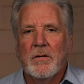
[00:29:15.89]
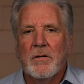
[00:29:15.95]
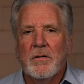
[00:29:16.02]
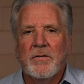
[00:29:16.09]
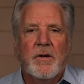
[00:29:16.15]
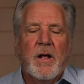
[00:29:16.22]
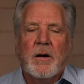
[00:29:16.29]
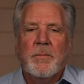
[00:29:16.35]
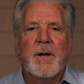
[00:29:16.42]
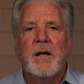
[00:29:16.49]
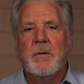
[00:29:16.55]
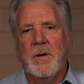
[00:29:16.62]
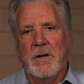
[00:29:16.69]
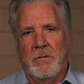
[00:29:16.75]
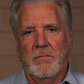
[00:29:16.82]
It's not a
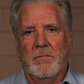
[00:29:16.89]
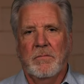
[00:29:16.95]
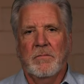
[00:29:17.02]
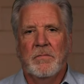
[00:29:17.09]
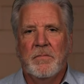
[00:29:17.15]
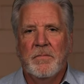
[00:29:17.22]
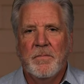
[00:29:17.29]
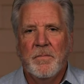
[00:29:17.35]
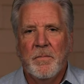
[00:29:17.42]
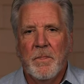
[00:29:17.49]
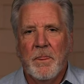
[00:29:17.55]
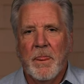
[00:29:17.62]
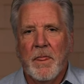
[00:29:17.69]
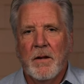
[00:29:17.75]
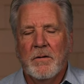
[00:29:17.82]
baby.
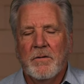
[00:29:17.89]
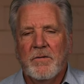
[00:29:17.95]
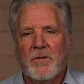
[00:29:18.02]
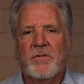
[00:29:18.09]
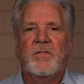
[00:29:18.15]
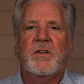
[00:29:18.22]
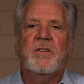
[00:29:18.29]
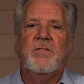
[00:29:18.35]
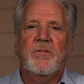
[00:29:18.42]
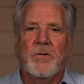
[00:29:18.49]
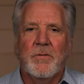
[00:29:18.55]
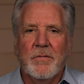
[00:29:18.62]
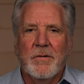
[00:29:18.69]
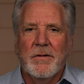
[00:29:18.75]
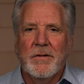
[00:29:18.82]
It's just
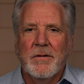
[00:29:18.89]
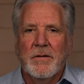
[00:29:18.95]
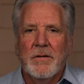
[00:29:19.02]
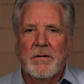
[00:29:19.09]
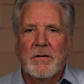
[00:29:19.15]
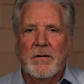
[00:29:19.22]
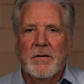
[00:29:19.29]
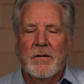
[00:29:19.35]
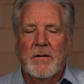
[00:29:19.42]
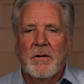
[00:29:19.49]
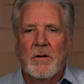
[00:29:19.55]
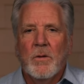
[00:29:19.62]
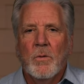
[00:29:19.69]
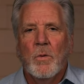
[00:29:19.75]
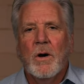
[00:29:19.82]
tissue.
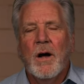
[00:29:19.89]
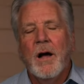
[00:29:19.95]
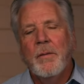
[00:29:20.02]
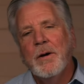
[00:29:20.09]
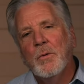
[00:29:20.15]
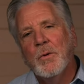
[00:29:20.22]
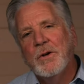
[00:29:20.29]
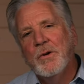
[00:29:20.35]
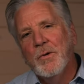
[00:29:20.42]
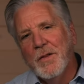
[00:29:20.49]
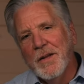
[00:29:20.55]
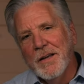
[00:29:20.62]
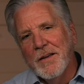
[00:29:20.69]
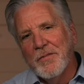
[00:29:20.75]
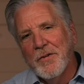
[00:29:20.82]
Well, how about we do
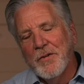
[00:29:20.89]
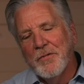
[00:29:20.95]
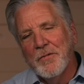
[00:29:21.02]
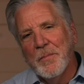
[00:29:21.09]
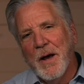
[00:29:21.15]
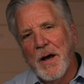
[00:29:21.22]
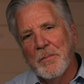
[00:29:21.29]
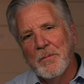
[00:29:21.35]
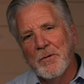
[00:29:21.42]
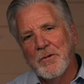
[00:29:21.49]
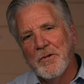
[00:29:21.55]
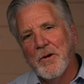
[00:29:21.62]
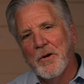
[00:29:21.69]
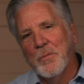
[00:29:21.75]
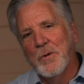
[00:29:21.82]
this? Here's a popular
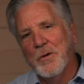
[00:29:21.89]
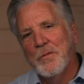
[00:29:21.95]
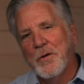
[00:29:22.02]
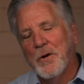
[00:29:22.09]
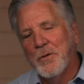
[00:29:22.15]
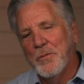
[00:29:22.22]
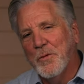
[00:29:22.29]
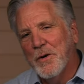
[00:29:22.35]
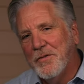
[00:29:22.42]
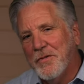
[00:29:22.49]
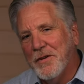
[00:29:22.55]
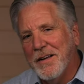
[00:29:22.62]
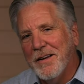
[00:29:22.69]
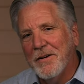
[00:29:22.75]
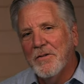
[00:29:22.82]
term we've heard in
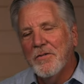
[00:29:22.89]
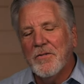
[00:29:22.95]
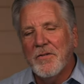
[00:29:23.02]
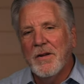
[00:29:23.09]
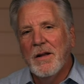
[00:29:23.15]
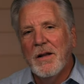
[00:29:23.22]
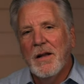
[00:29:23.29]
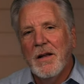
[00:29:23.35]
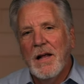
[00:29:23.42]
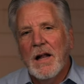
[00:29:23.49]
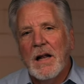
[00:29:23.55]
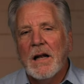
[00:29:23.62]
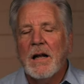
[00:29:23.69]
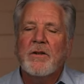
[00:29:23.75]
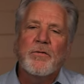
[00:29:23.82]
recent years.
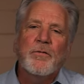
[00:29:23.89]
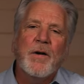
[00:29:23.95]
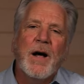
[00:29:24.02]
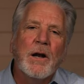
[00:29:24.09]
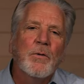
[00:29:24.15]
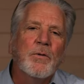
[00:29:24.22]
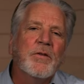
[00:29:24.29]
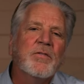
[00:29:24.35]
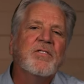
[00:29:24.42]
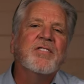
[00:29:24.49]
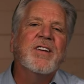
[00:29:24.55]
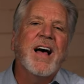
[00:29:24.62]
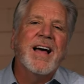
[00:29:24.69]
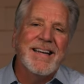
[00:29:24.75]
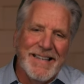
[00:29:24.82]
Let's follow the
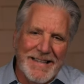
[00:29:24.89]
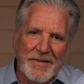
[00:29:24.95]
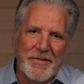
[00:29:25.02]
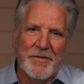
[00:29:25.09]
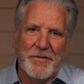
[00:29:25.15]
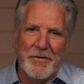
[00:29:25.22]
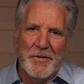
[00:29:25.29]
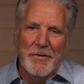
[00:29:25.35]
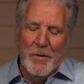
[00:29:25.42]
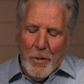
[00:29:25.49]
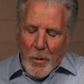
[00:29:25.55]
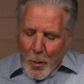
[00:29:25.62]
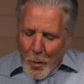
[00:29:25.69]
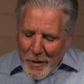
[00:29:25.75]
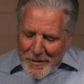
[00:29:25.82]
science.
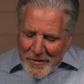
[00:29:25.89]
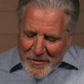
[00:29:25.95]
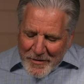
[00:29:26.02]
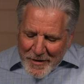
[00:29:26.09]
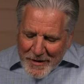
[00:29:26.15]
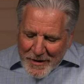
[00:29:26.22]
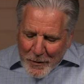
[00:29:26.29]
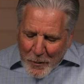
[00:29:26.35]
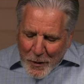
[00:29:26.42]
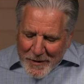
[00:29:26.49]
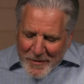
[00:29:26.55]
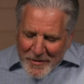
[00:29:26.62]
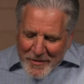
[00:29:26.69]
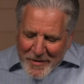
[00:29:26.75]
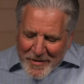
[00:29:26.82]
What does
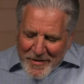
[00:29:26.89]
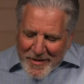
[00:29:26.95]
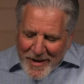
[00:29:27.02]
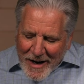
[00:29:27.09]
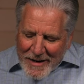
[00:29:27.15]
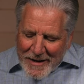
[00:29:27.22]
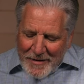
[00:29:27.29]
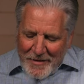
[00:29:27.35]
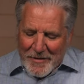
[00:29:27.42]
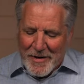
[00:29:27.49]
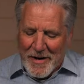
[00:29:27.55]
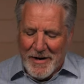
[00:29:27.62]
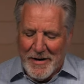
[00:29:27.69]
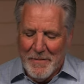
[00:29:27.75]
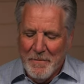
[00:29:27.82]
the science
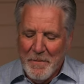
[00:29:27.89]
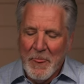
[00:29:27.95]
say?